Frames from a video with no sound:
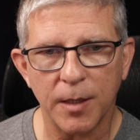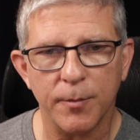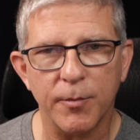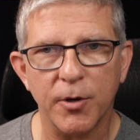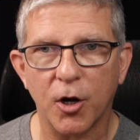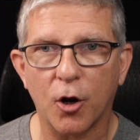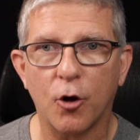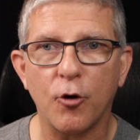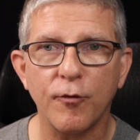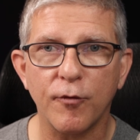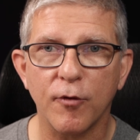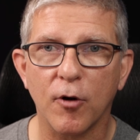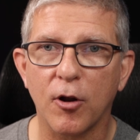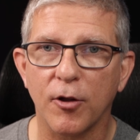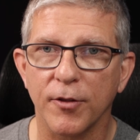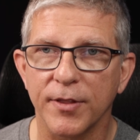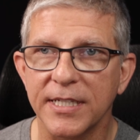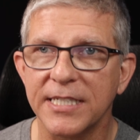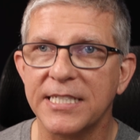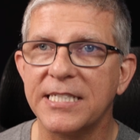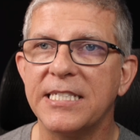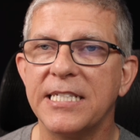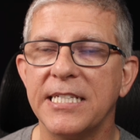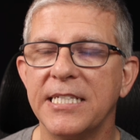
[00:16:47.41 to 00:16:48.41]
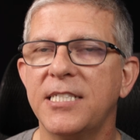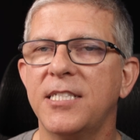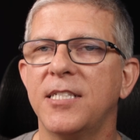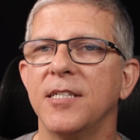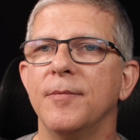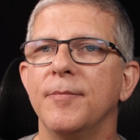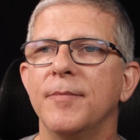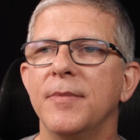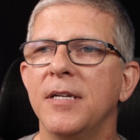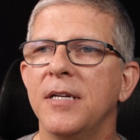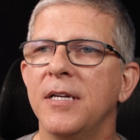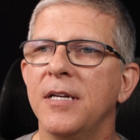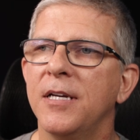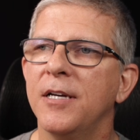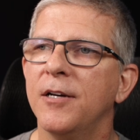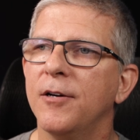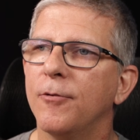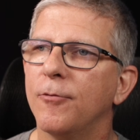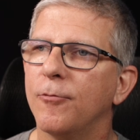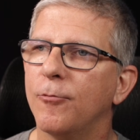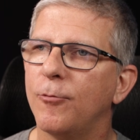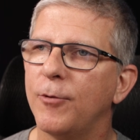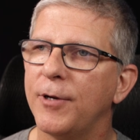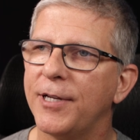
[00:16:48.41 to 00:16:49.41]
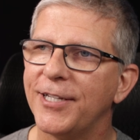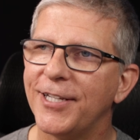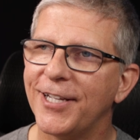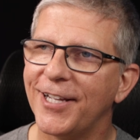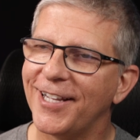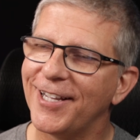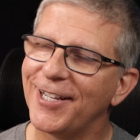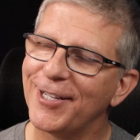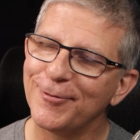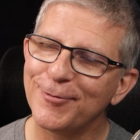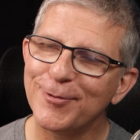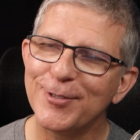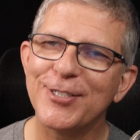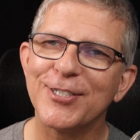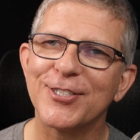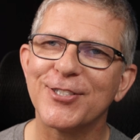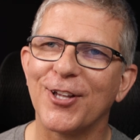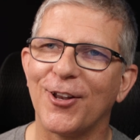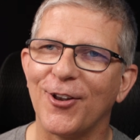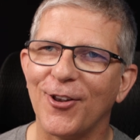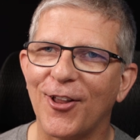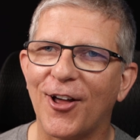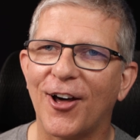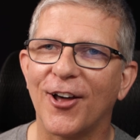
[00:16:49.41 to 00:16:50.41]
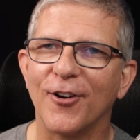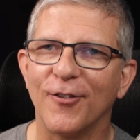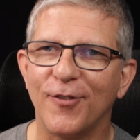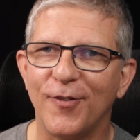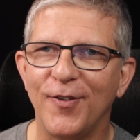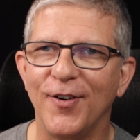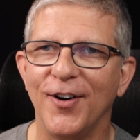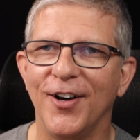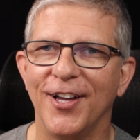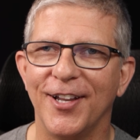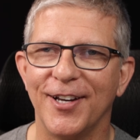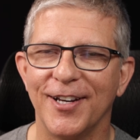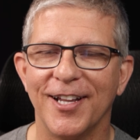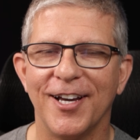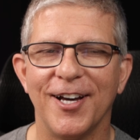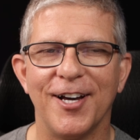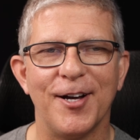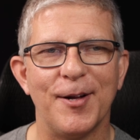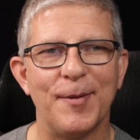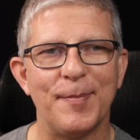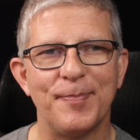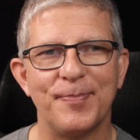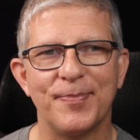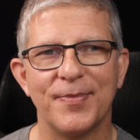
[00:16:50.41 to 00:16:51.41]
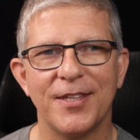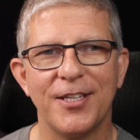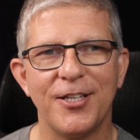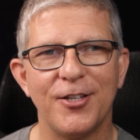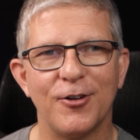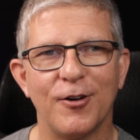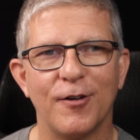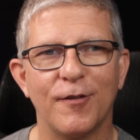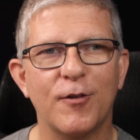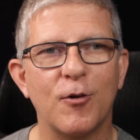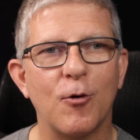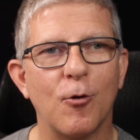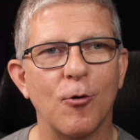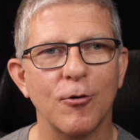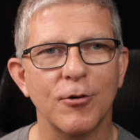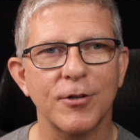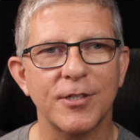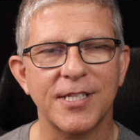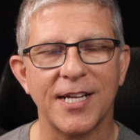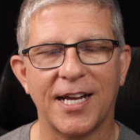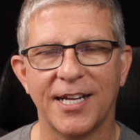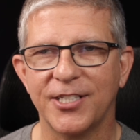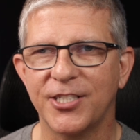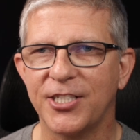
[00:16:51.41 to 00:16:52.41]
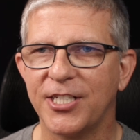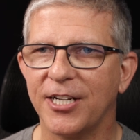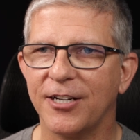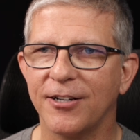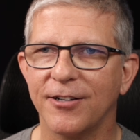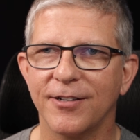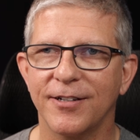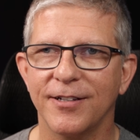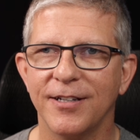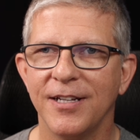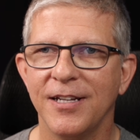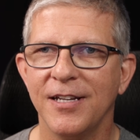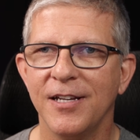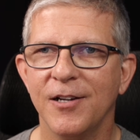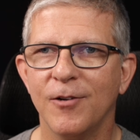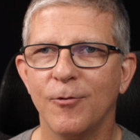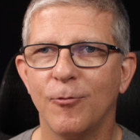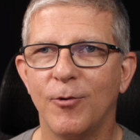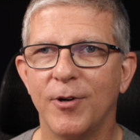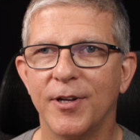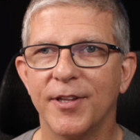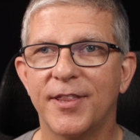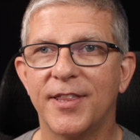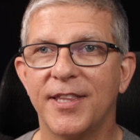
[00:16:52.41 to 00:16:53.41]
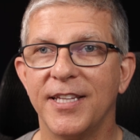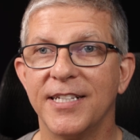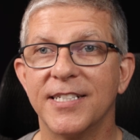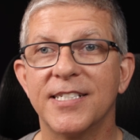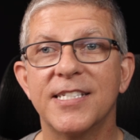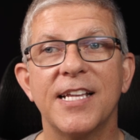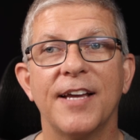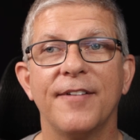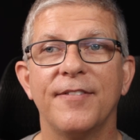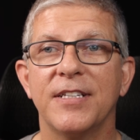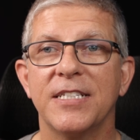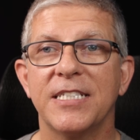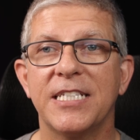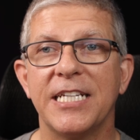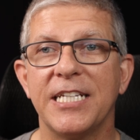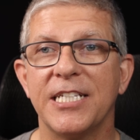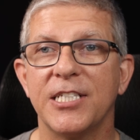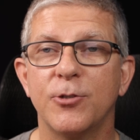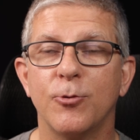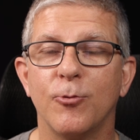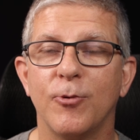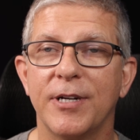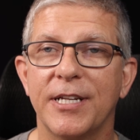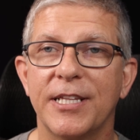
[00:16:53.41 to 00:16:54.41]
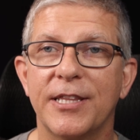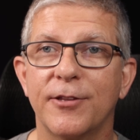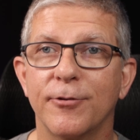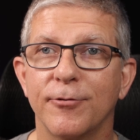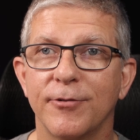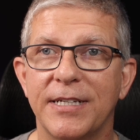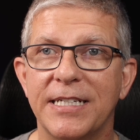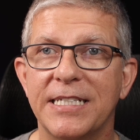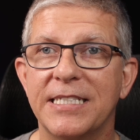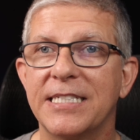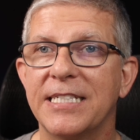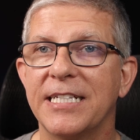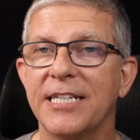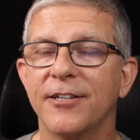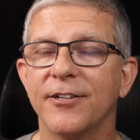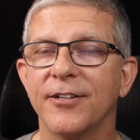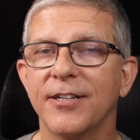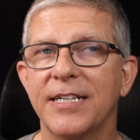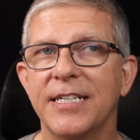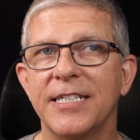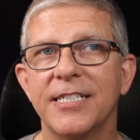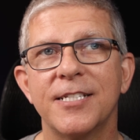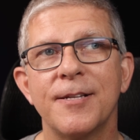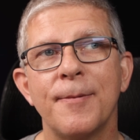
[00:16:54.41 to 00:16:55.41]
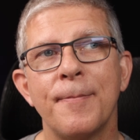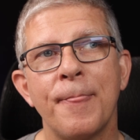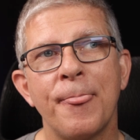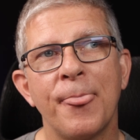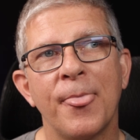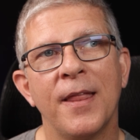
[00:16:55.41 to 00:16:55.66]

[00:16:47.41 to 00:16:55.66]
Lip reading: But overall, this system, it was just a lot of fun. Of course, I shared with the 1723 series